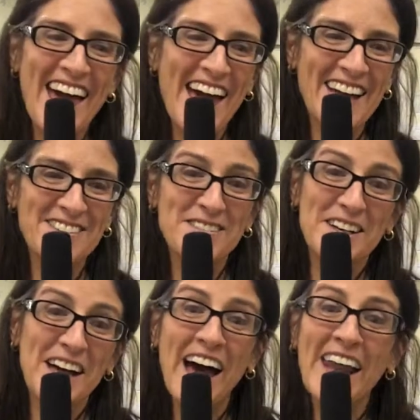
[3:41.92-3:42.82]

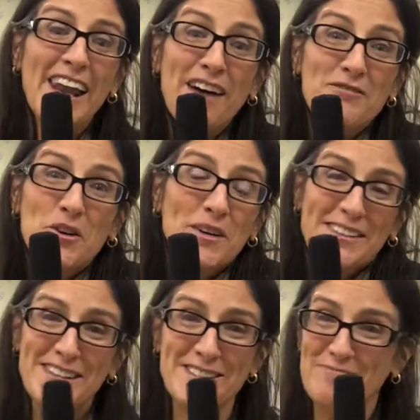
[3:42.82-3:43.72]
and I love
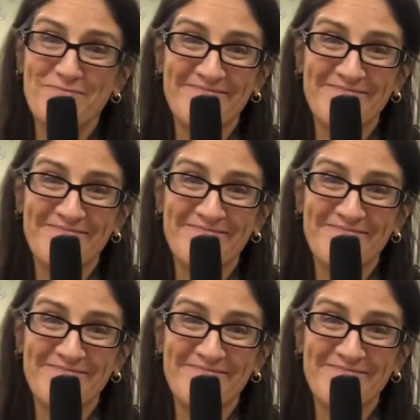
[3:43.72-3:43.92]
doing this.